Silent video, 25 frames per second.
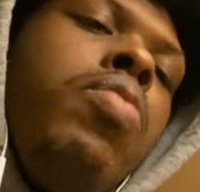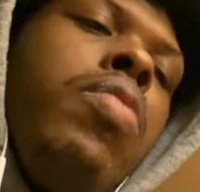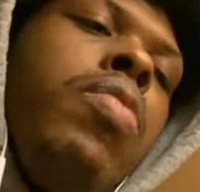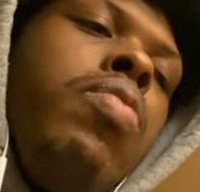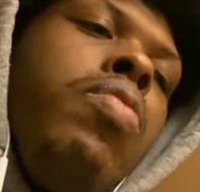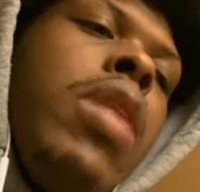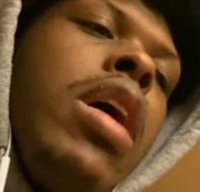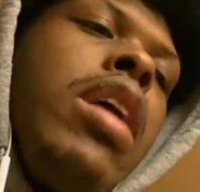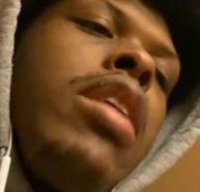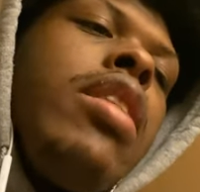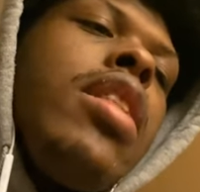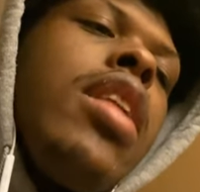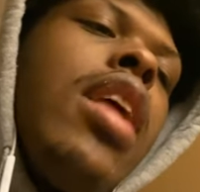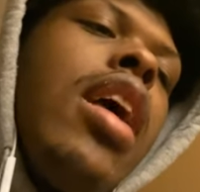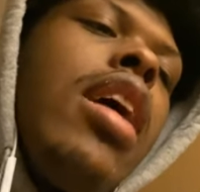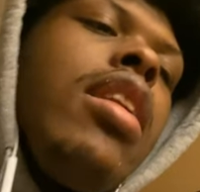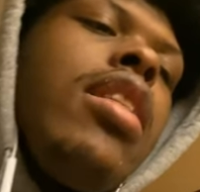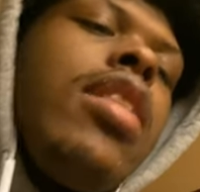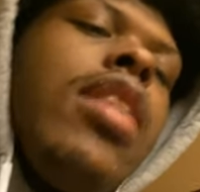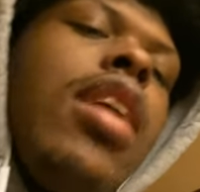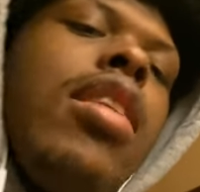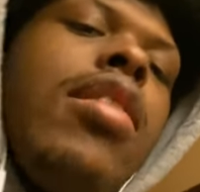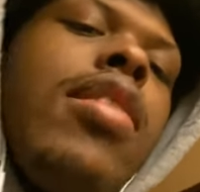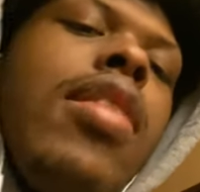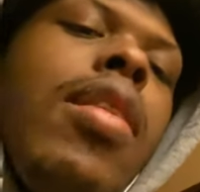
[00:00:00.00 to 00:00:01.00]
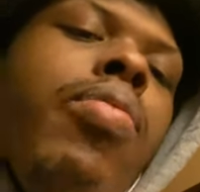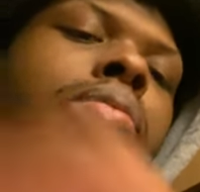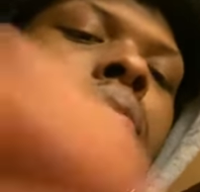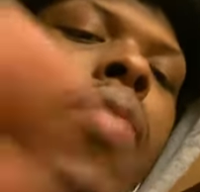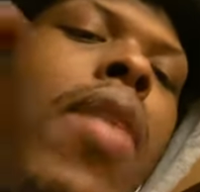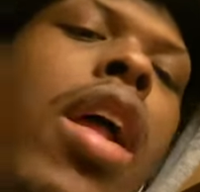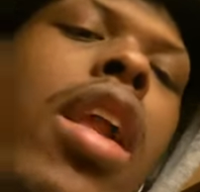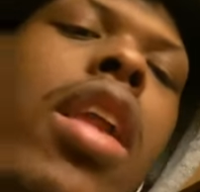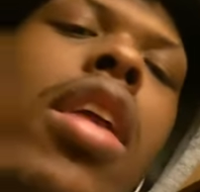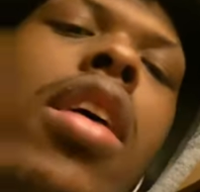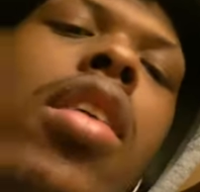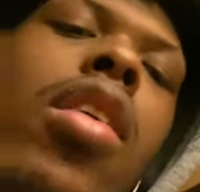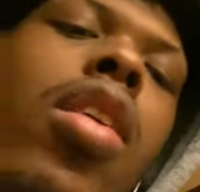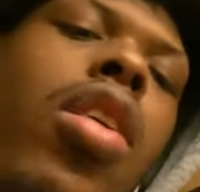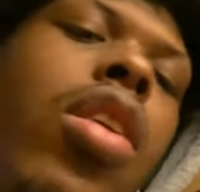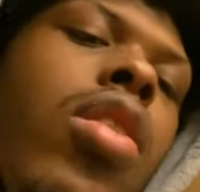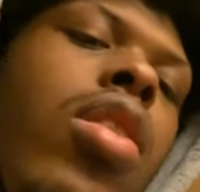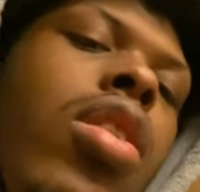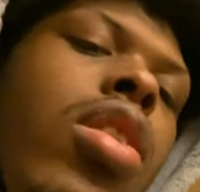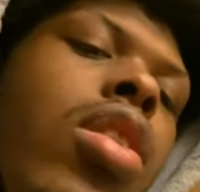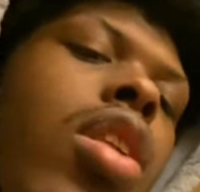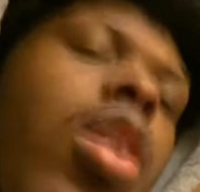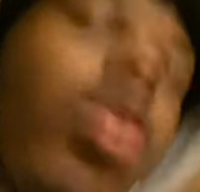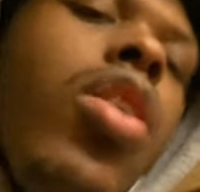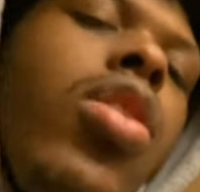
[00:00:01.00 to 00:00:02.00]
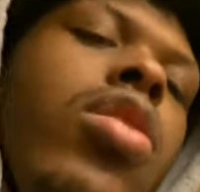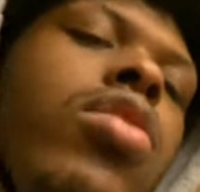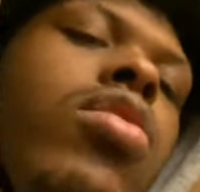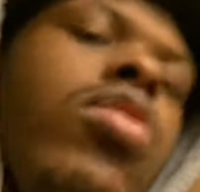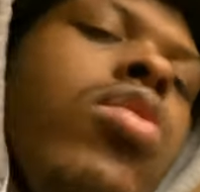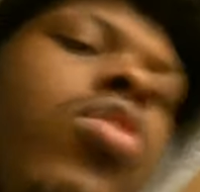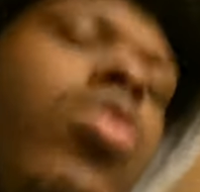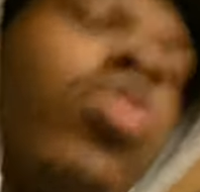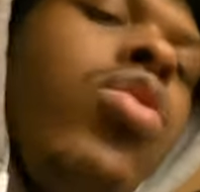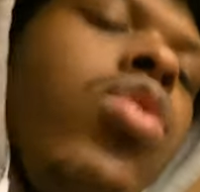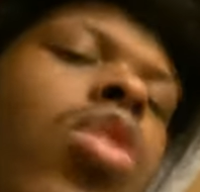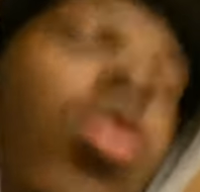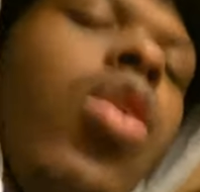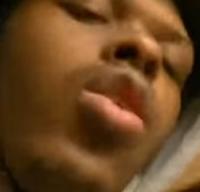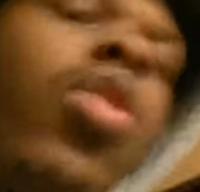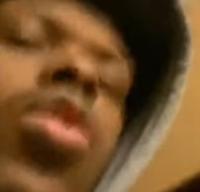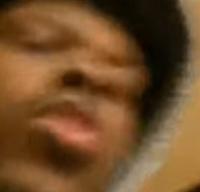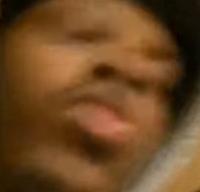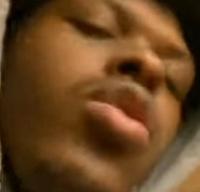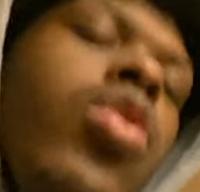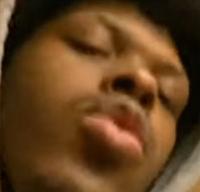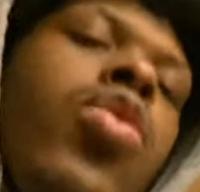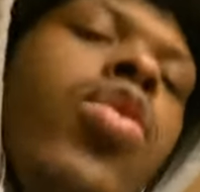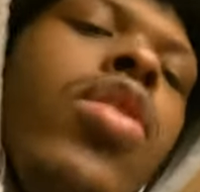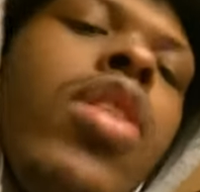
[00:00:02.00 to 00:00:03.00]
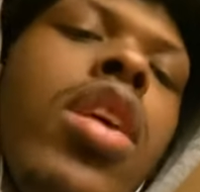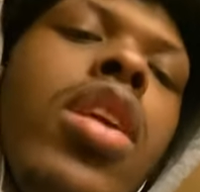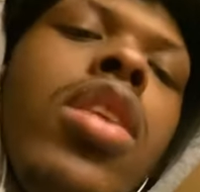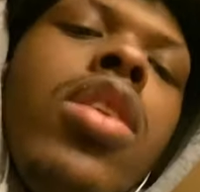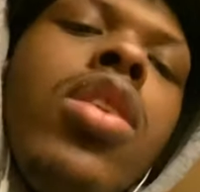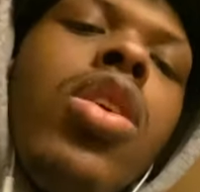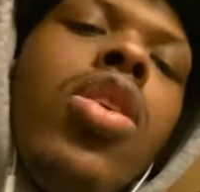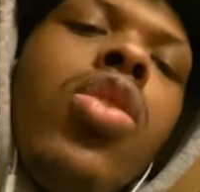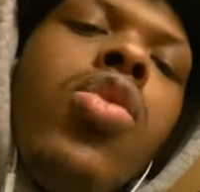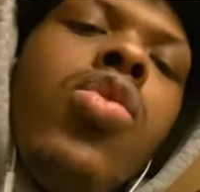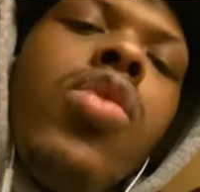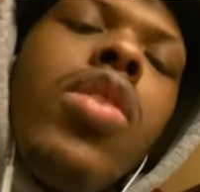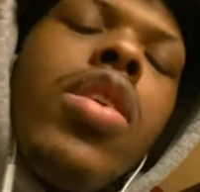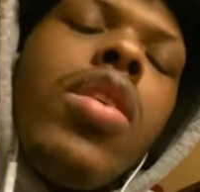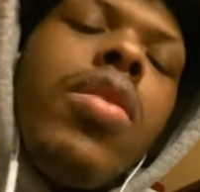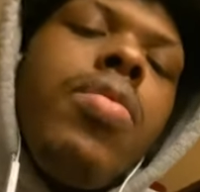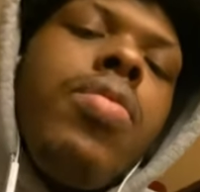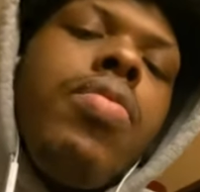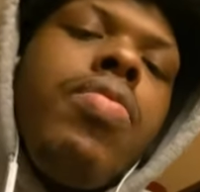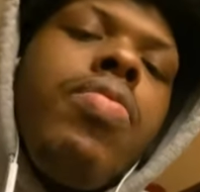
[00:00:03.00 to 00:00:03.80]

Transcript: But that doesn't matter as long as you know you didn't do it.